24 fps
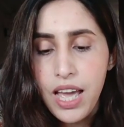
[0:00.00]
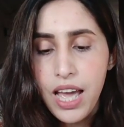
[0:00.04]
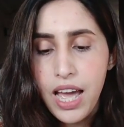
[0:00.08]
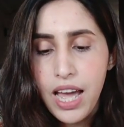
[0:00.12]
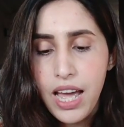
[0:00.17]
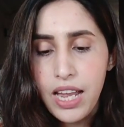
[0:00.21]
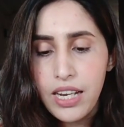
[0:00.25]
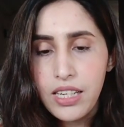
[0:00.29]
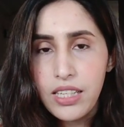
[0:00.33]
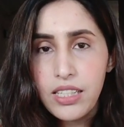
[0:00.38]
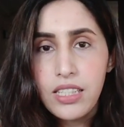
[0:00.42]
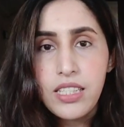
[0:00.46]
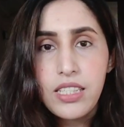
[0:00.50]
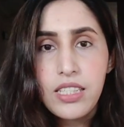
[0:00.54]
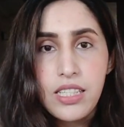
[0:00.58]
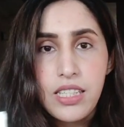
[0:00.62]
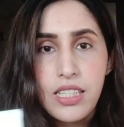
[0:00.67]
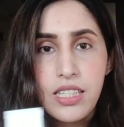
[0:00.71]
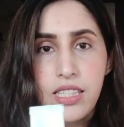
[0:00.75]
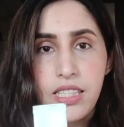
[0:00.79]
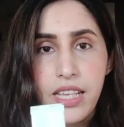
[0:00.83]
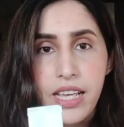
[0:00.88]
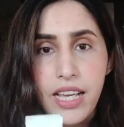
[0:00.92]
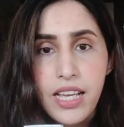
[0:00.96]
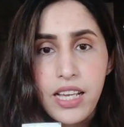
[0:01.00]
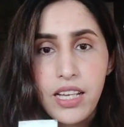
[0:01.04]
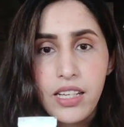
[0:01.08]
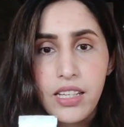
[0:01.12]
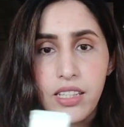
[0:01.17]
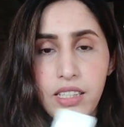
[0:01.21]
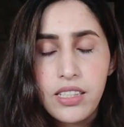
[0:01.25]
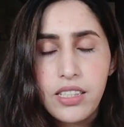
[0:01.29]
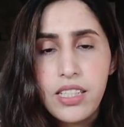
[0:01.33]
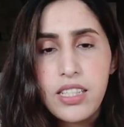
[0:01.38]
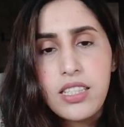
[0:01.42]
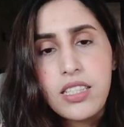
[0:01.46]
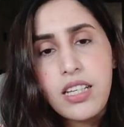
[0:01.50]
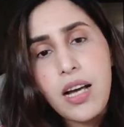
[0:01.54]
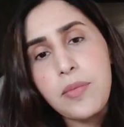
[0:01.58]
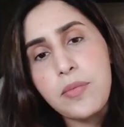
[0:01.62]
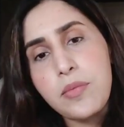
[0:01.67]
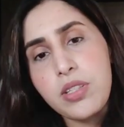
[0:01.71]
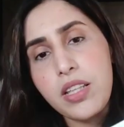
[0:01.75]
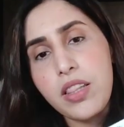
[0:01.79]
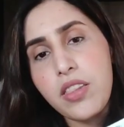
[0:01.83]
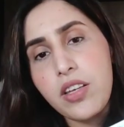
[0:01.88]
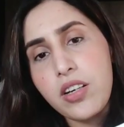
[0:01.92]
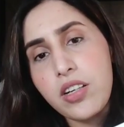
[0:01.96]
And this
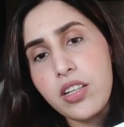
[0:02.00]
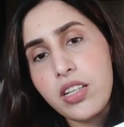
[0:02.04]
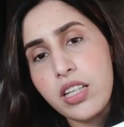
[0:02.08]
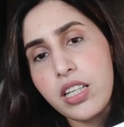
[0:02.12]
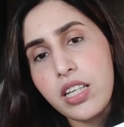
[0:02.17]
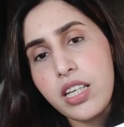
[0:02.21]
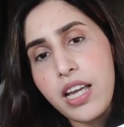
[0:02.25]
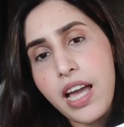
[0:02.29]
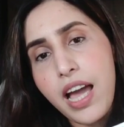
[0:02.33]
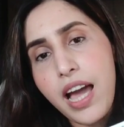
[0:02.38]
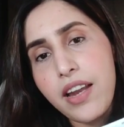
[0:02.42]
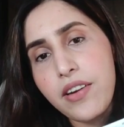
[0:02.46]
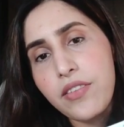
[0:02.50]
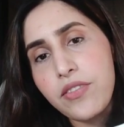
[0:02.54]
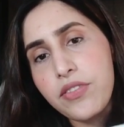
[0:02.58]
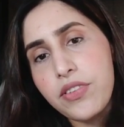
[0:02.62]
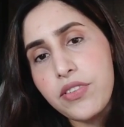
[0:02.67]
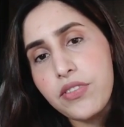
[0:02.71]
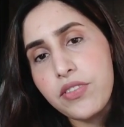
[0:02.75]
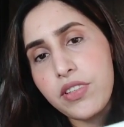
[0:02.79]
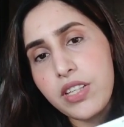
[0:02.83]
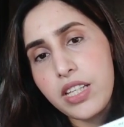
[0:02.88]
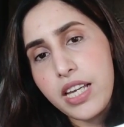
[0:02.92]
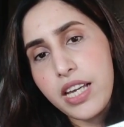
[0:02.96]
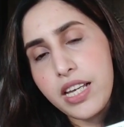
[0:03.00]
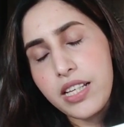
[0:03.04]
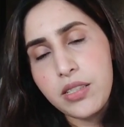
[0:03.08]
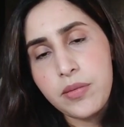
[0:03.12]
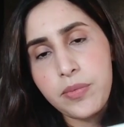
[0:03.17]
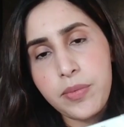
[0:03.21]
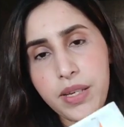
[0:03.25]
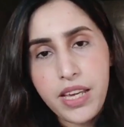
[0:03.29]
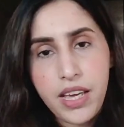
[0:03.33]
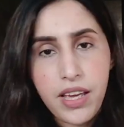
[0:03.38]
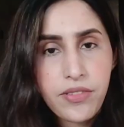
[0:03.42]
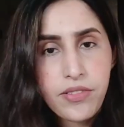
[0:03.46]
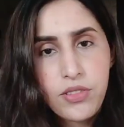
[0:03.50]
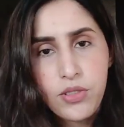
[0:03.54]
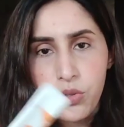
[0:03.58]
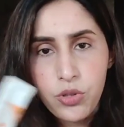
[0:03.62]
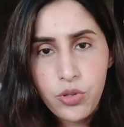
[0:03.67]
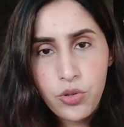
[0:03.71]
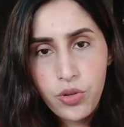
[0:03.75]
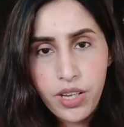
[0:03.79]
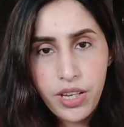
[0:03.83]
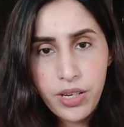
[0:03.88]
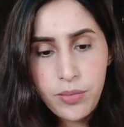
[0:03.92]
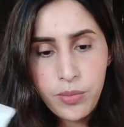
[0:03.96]
comes in 30 and 50 SPF, so
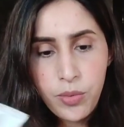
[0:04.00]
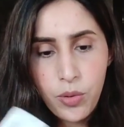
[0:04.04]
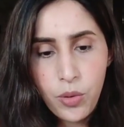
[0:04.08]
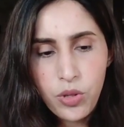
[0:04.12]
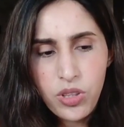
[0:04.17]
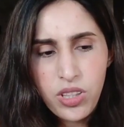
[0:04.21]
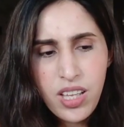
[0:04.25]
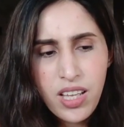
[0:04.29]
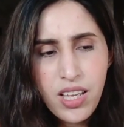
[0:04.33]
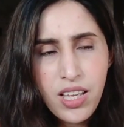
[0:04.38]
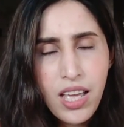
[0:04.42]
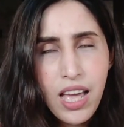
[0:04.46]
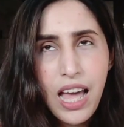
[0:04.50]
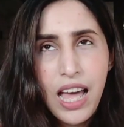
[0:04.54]
you get both,